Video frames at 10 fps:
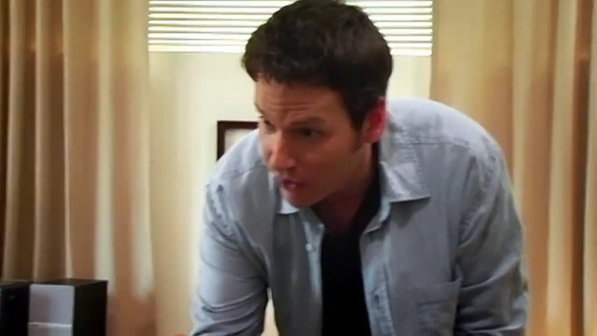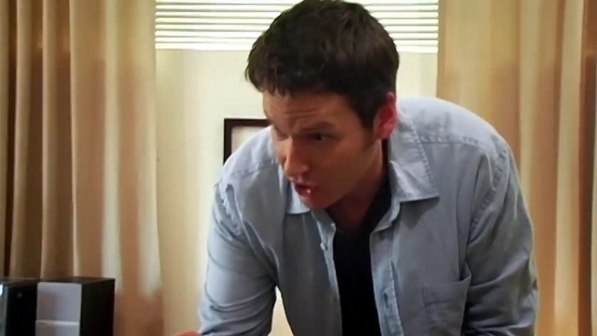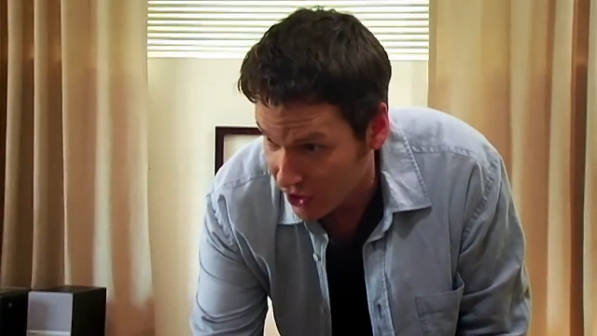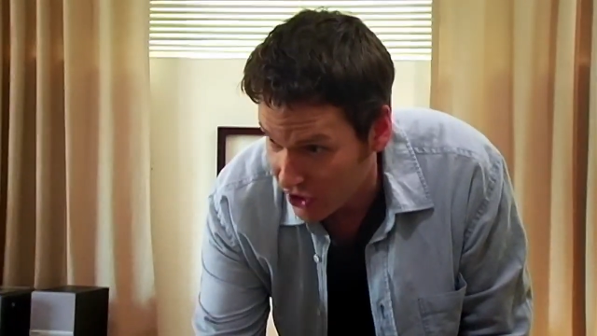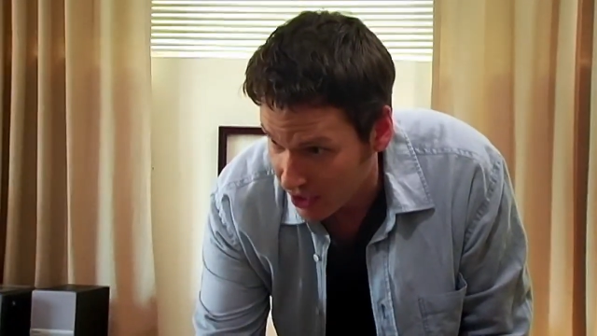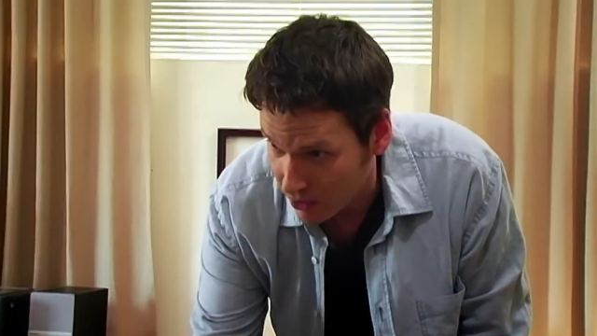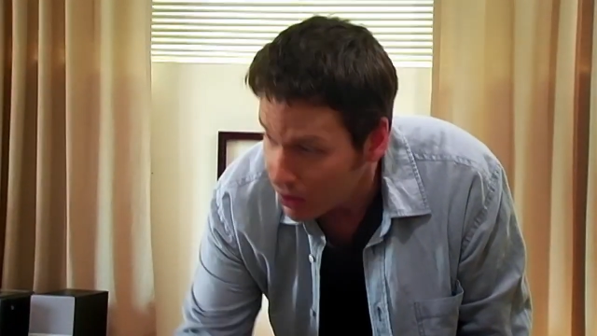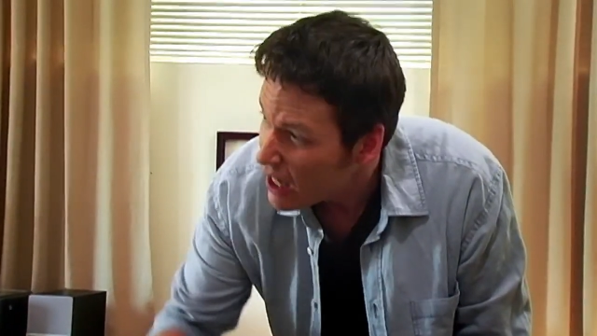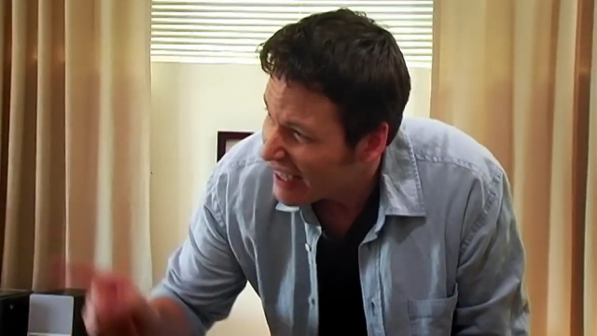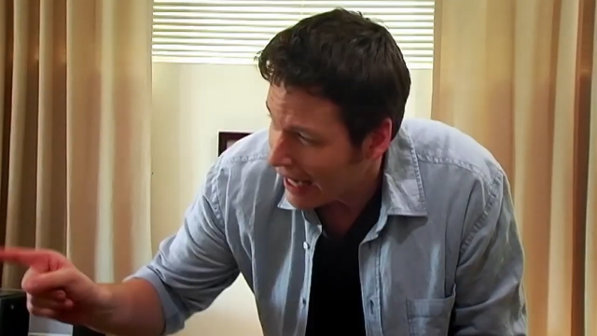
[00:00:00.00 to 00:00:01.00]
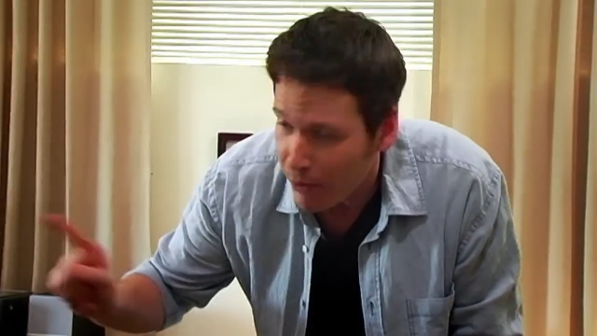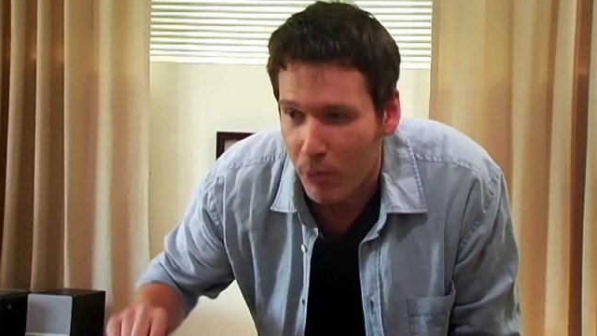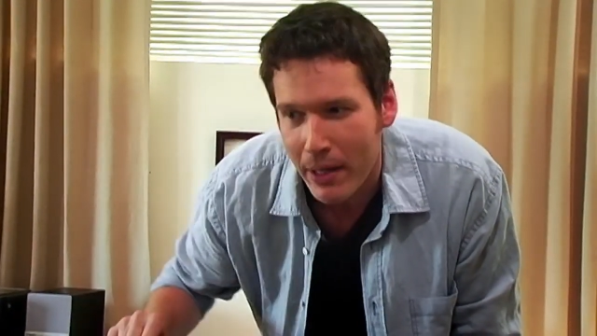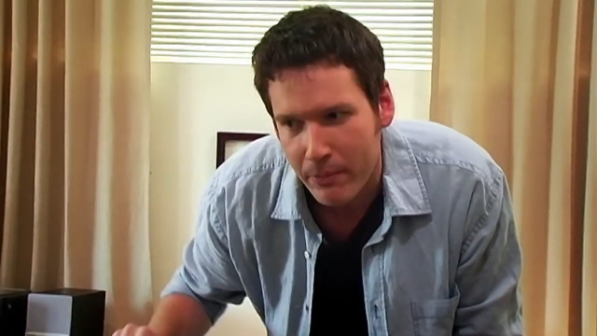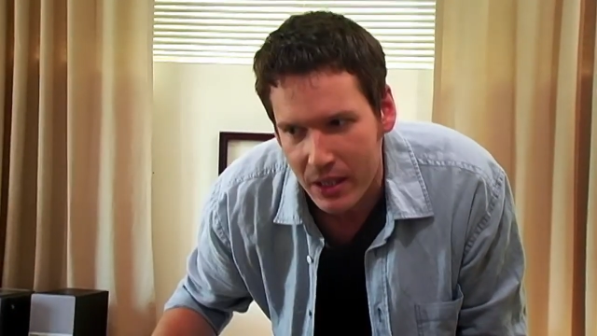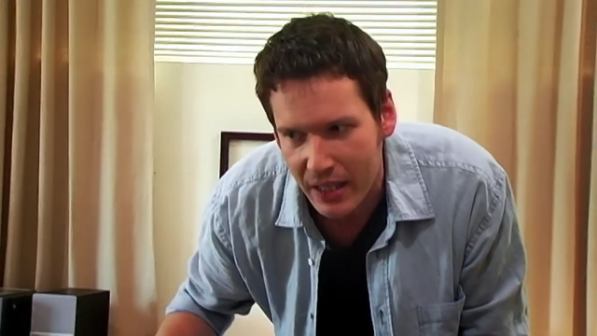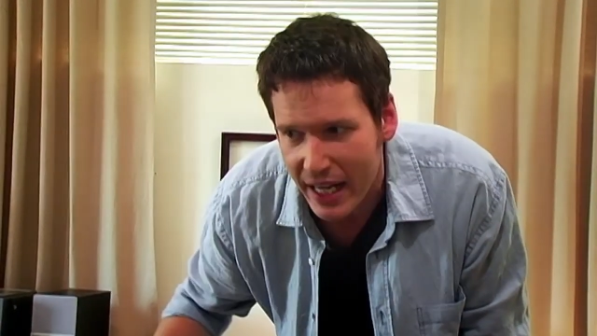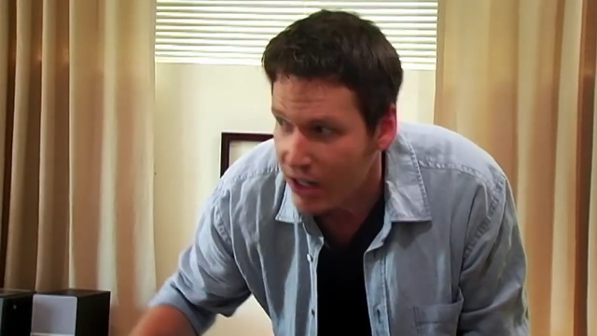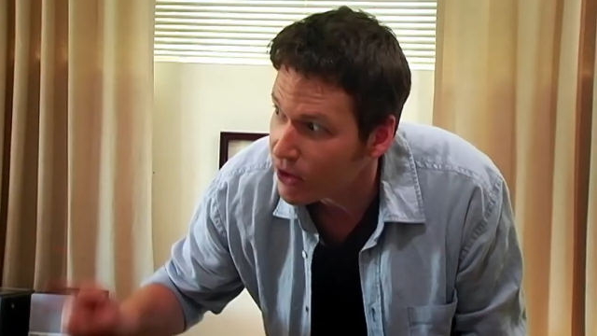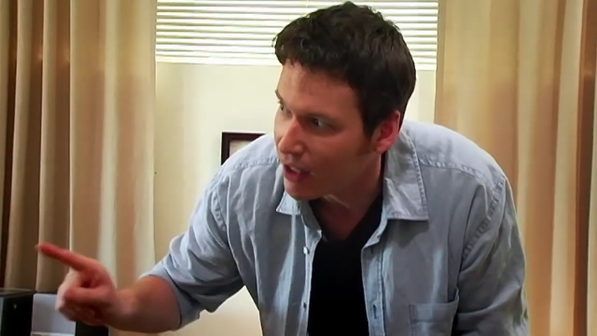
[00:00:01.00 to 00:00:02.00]
finish the jingle, Kate will make me stay
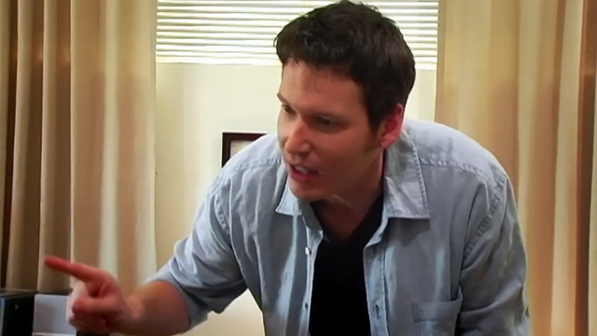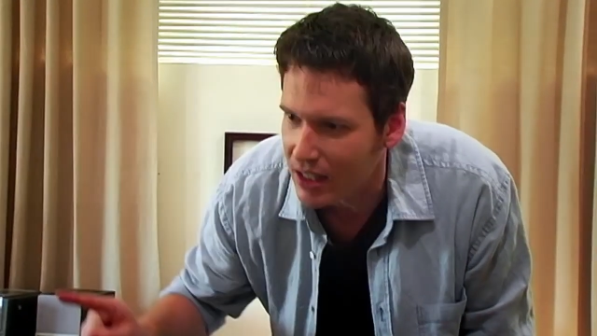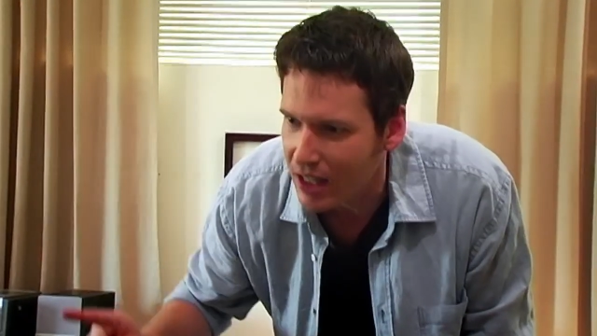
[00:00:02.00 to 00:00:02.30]
here till it's